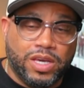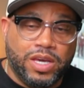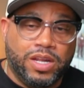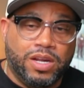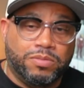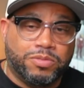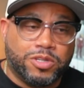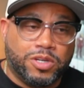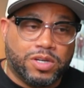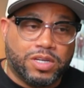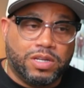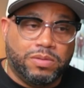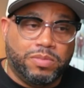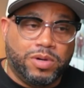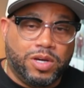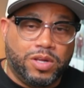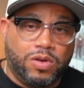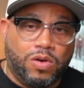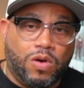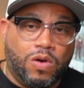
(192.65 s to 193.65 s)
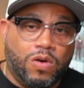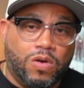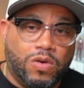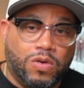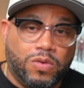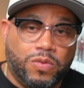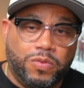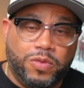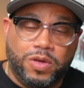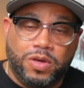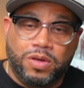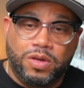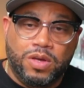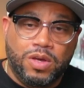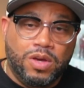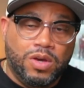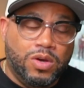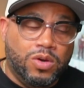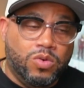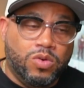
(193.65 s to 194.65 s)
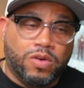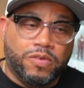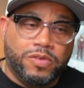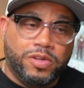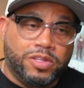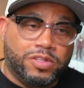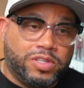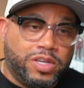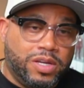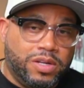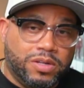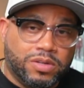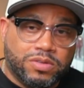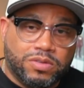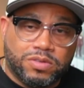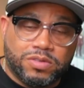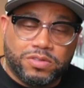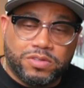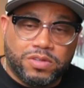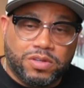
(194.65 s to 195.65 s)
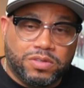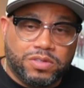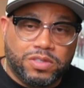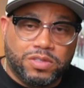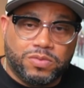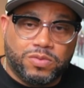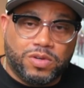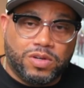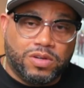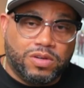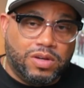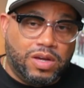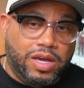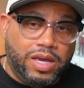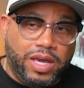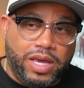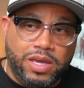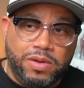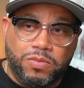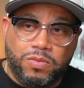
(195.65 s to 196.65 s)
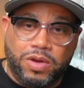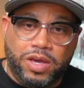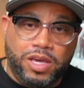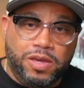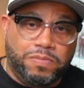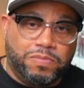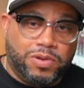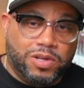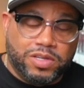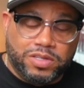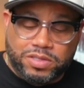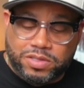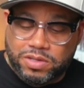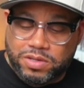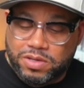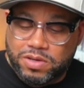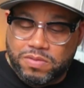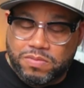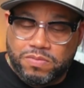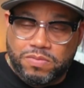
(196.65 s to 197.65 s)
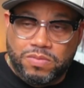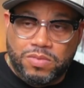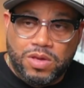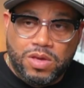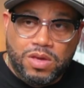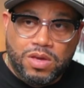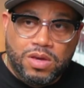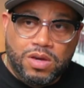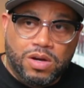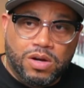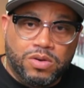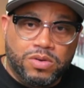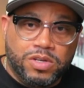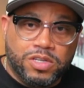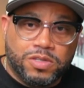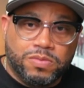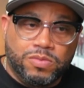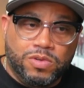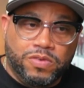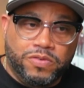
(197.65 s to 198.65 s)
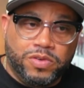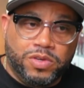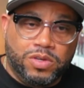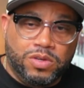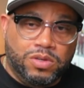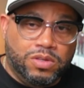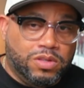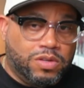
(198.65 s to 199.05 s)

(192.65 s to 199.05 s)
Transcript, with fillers: and I'm talking about all the whoever the technical consultants were, a a plus to them on this movie.